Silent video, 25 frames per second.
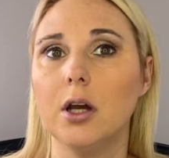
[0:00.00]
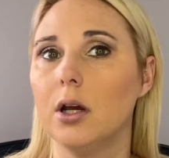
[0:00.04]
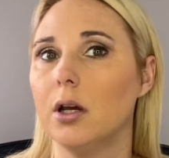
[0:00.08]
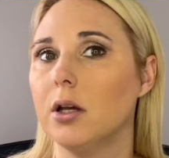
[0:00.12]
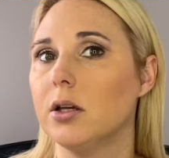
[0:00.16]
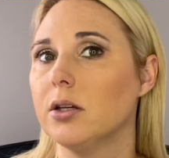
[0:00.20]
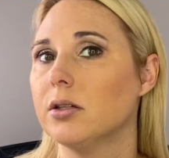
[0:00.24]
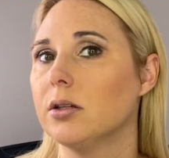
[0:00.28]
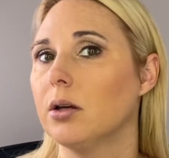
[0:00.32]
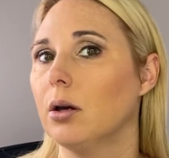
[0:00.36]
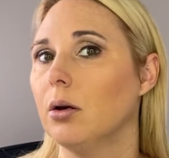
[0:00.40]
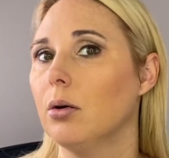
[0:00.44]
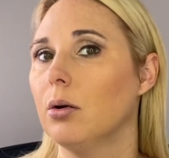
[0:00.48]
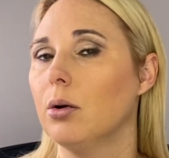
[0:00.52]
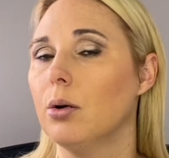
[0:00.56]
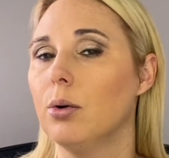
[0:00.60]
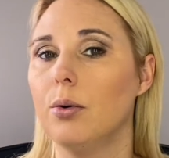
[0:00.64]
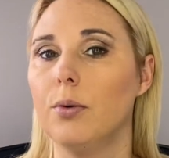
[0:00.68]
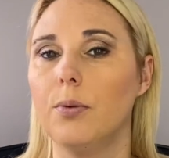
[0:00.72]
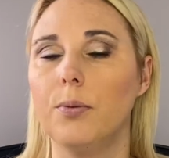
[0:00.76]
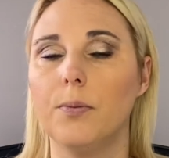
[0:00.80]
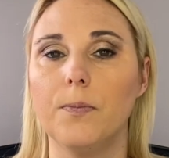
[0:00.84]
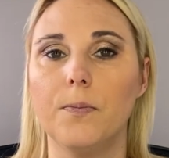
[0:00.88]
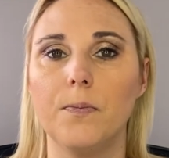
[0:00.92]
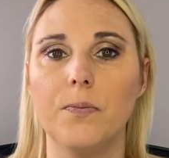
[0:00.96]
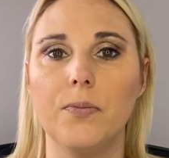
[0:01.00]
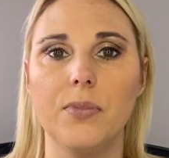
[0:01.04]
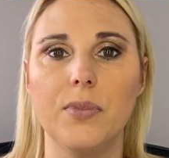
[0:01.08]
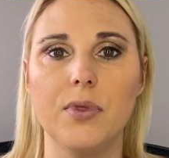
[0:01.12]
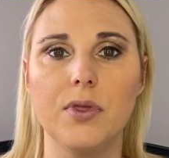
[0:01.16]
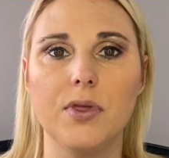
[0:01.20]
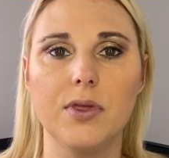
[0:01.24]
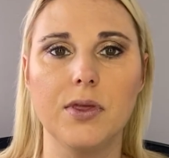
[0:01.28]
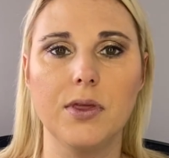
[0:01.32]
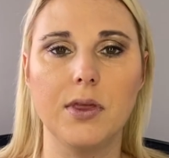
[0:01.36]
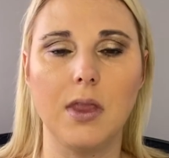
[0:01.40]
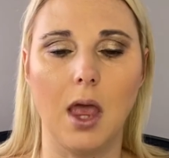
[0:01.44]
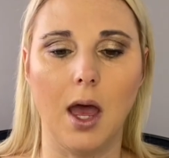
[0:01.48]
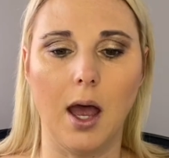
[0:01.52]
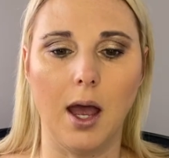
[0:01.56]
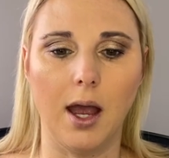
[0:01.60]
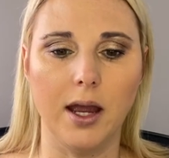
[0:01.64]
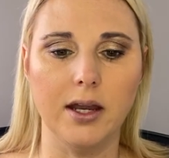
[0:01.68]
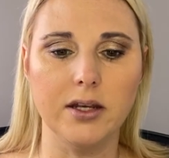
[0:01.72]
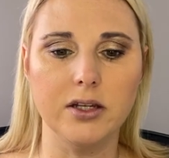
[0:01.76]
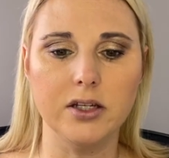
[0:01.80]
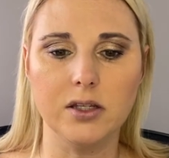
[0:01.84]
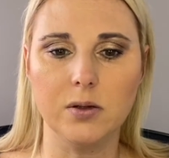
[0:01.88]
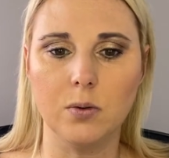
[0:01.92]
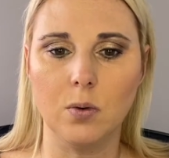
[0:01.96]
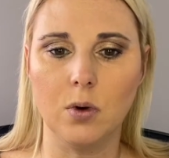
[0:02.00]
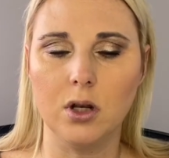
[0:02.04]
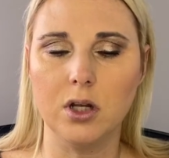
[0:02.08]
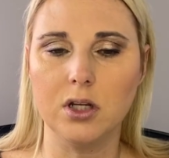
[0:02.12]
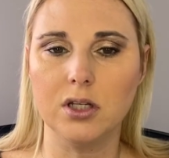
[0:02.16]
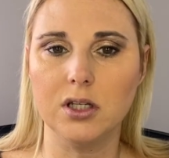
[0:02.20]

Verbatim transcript: So I just wanted